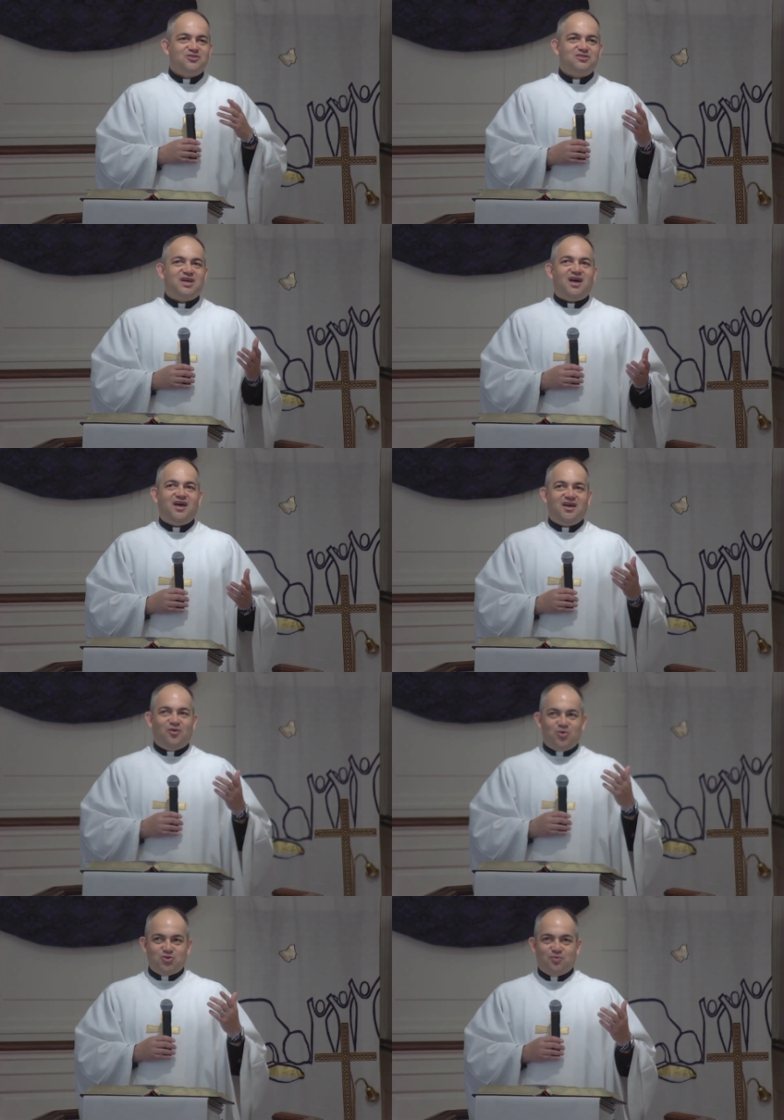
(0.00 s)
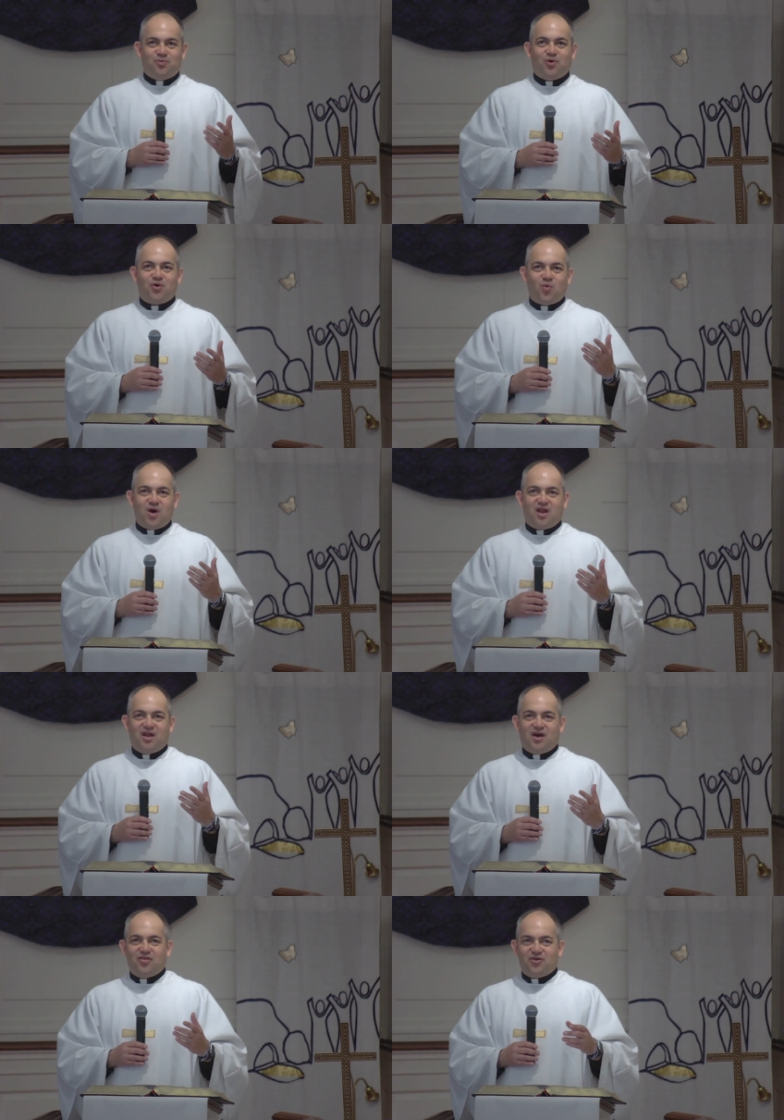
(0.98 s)
Today we support one
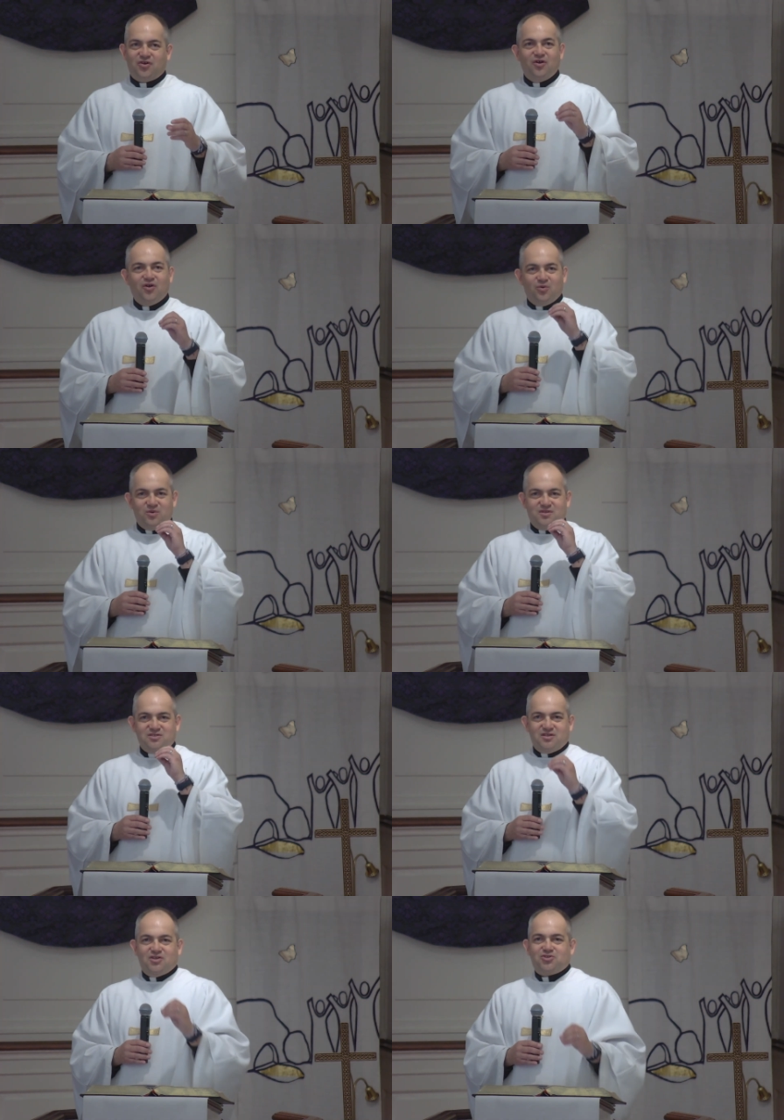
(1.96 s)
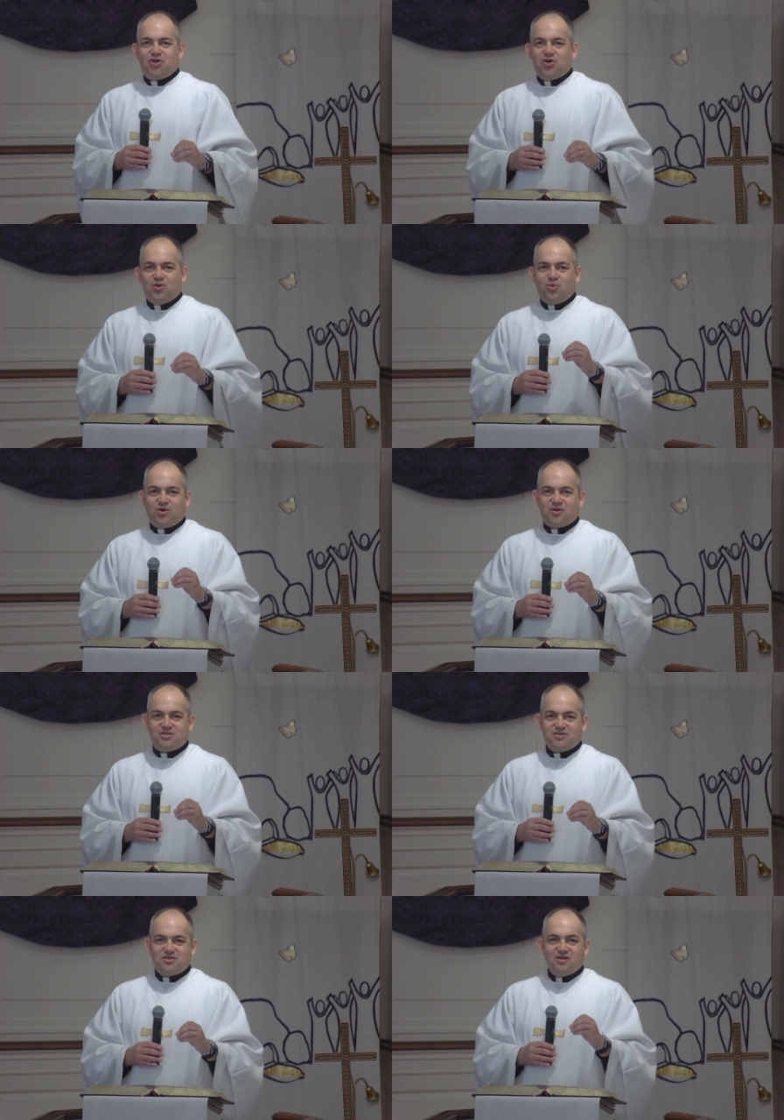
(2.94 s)
another with these eternal
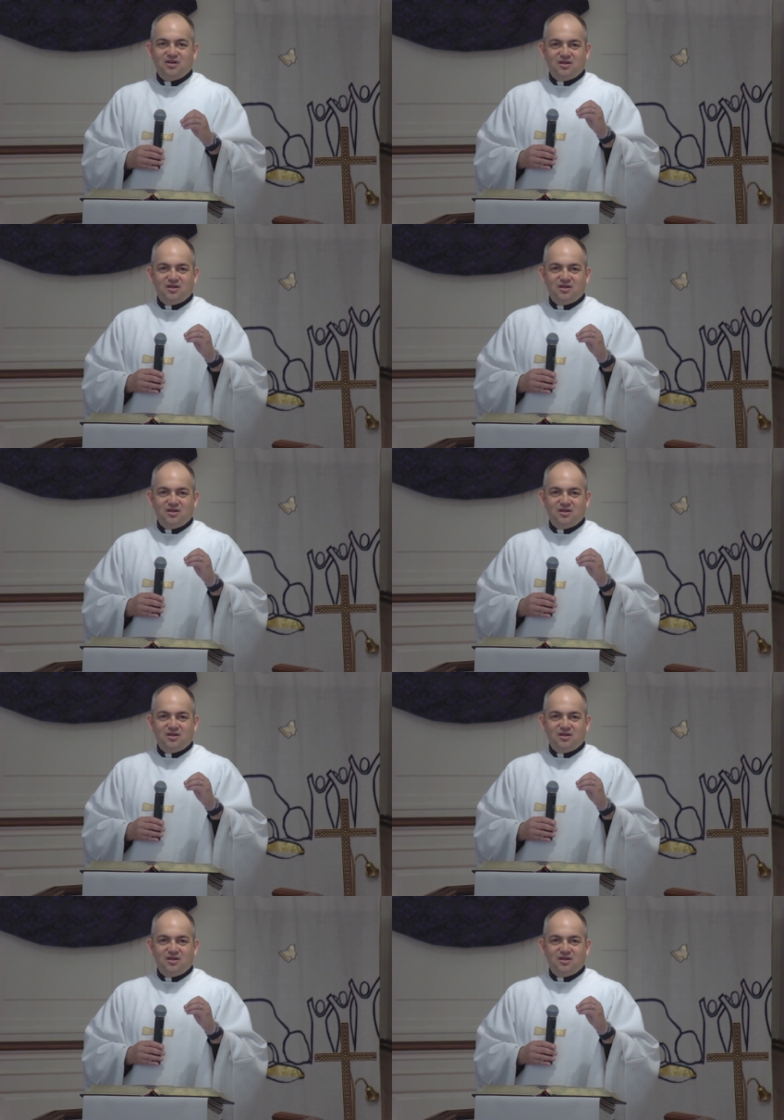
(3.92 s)
words